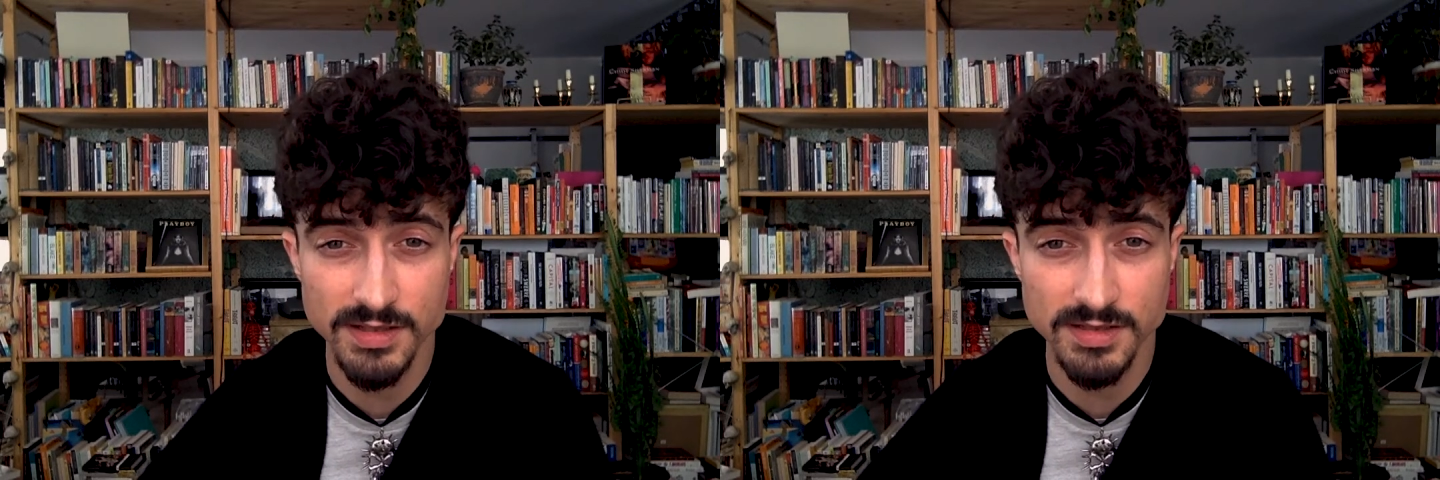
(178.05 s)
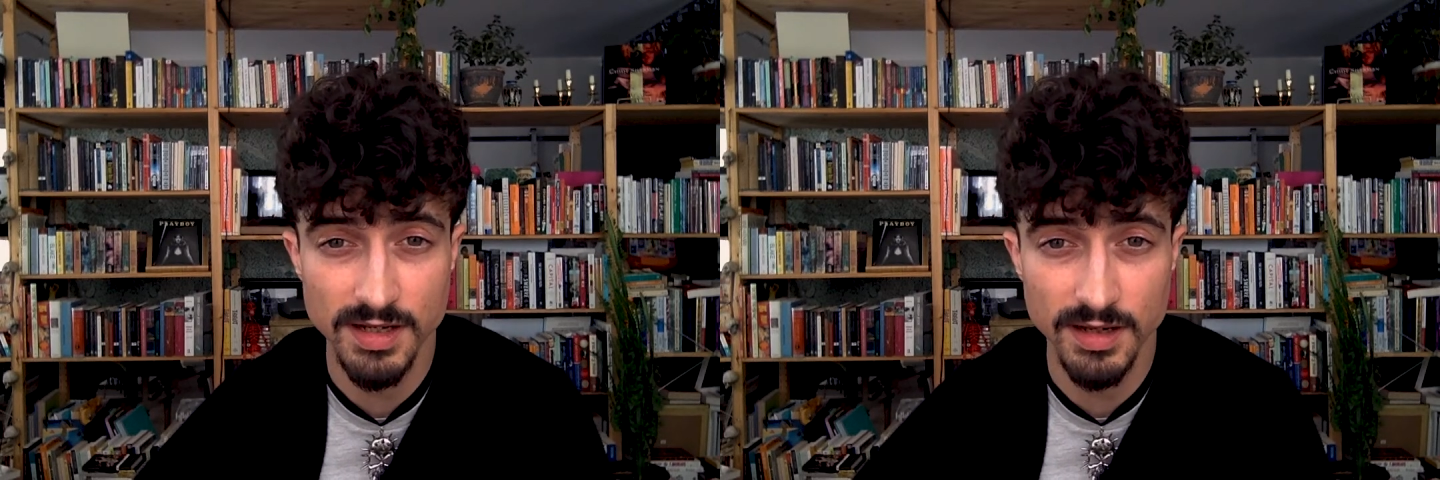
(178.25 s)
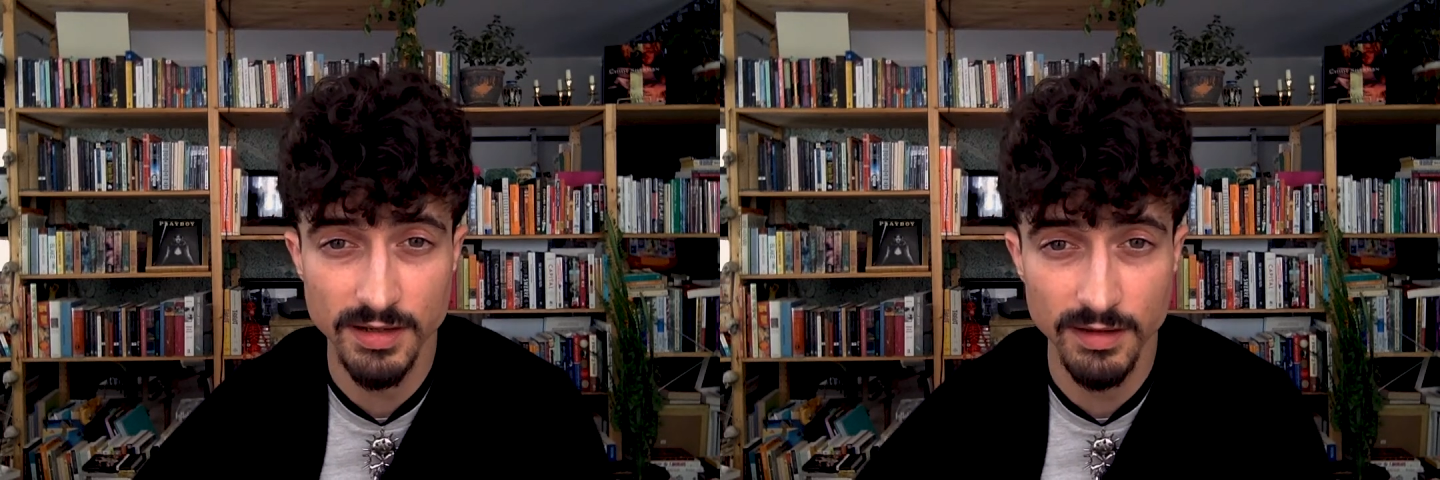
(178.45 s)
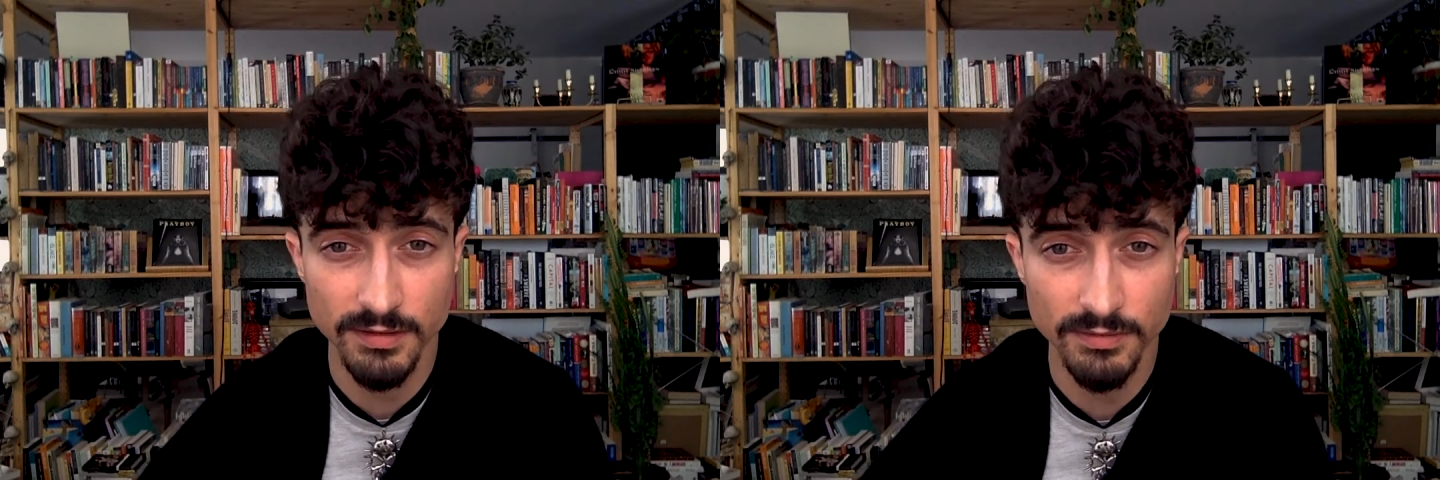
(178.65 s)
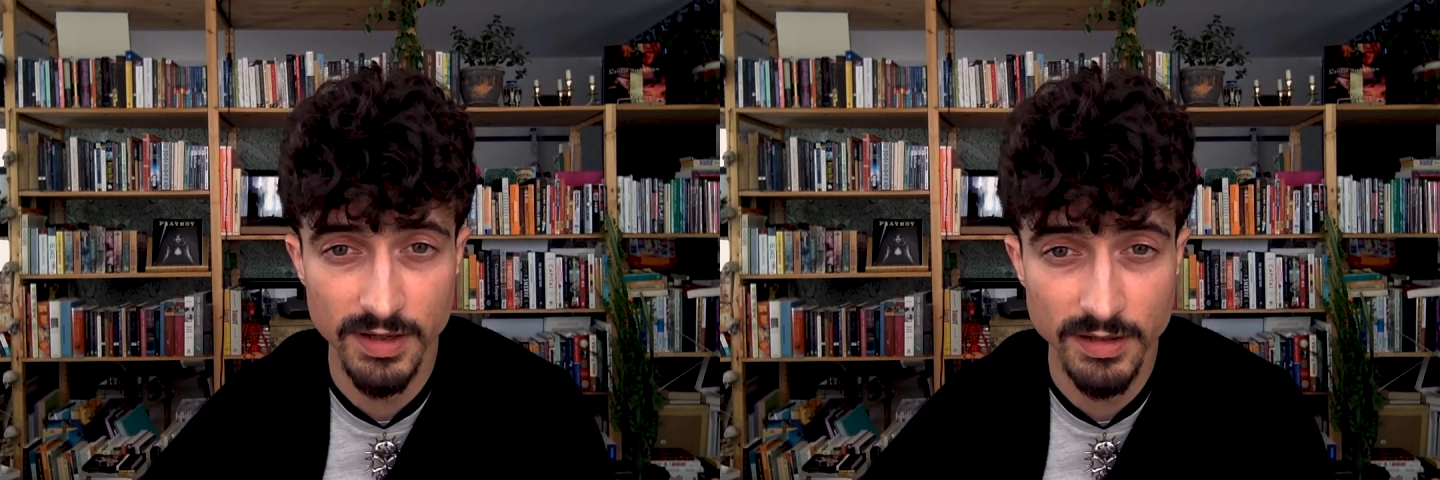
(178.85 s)
state
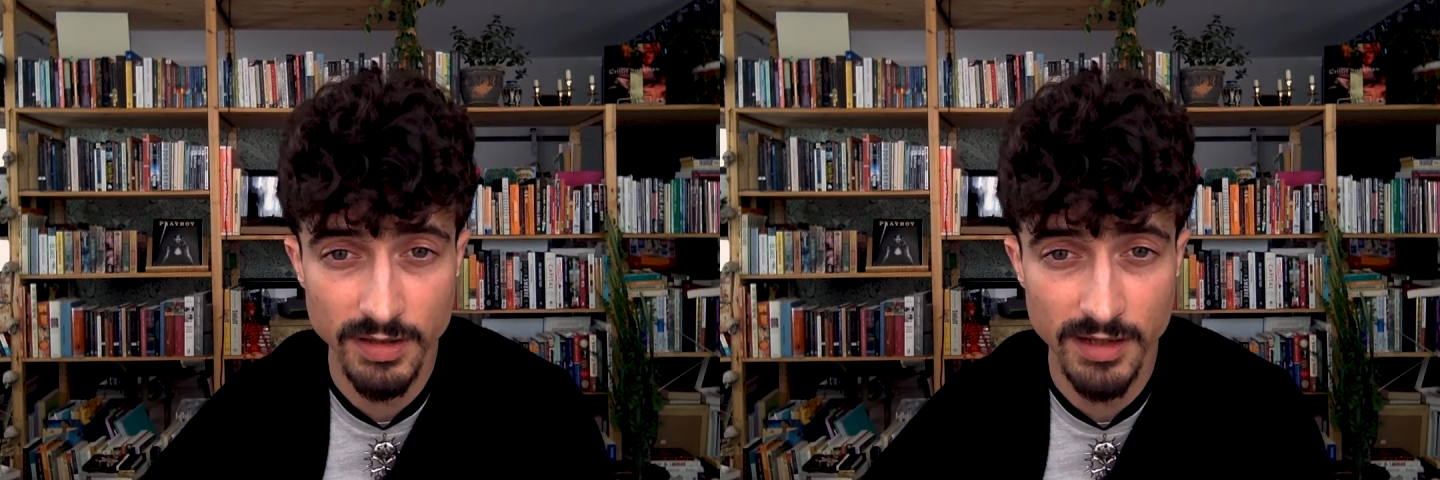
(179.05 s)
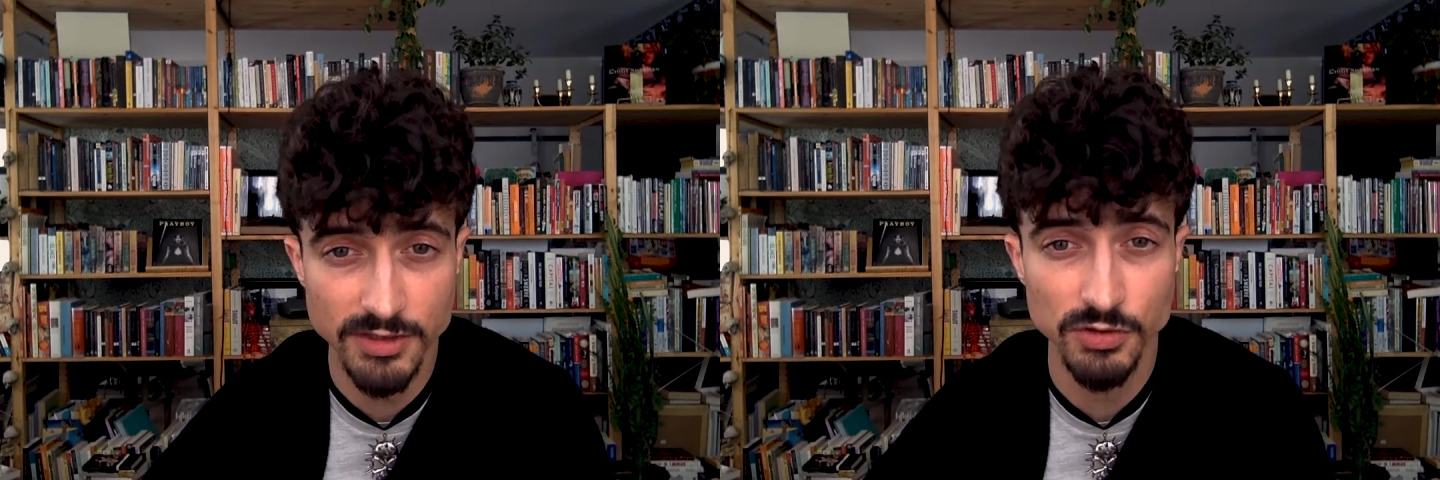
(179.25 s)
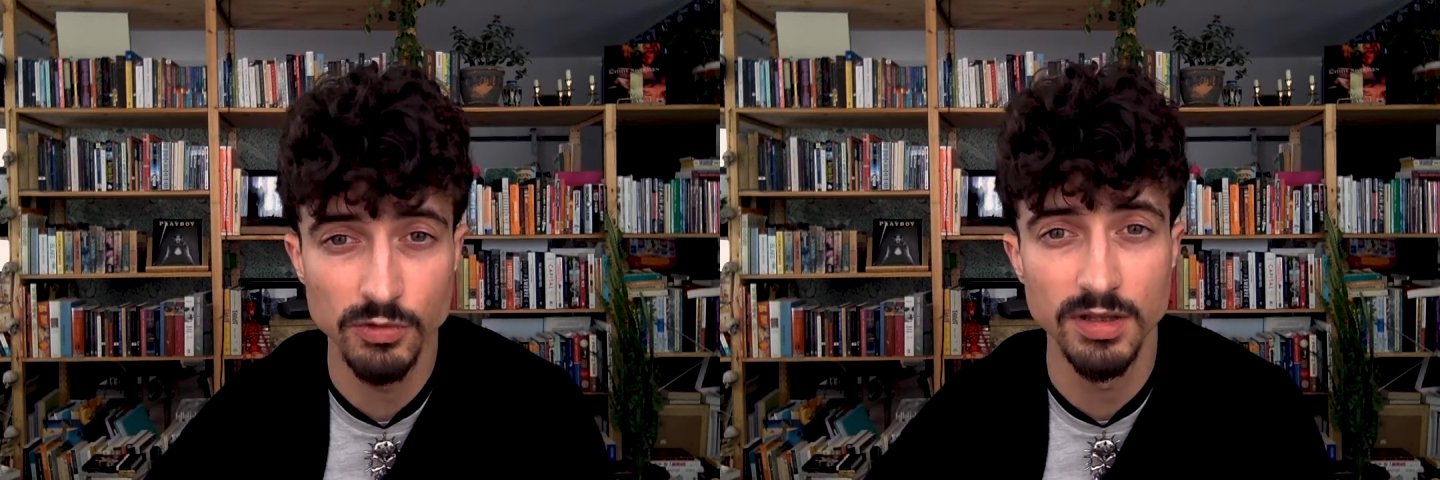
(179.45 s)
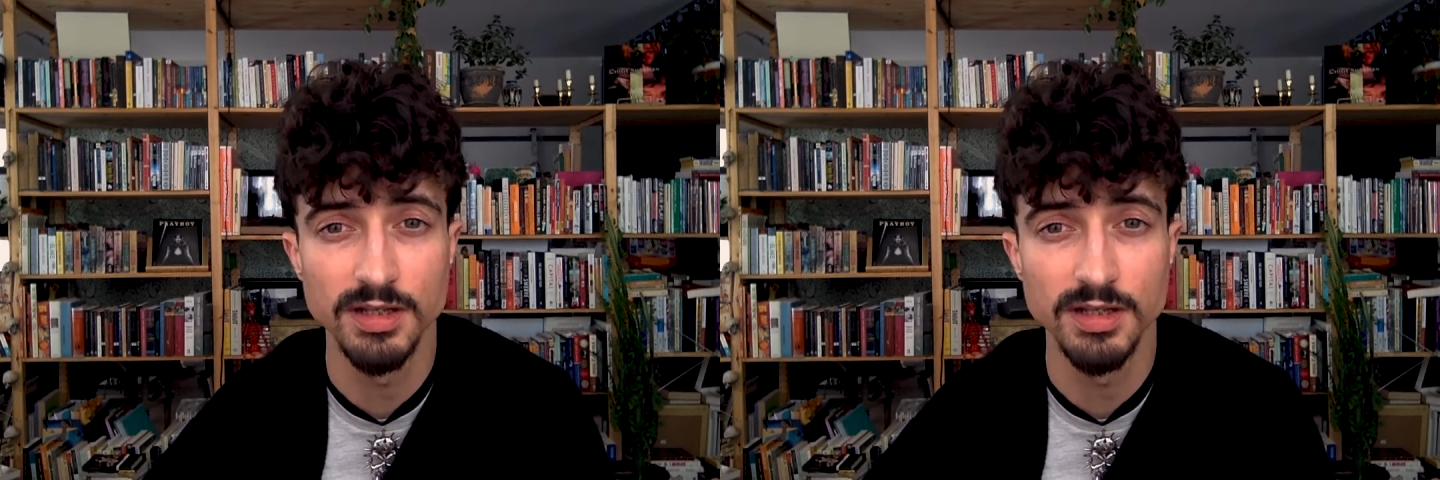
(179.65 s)
of intellectual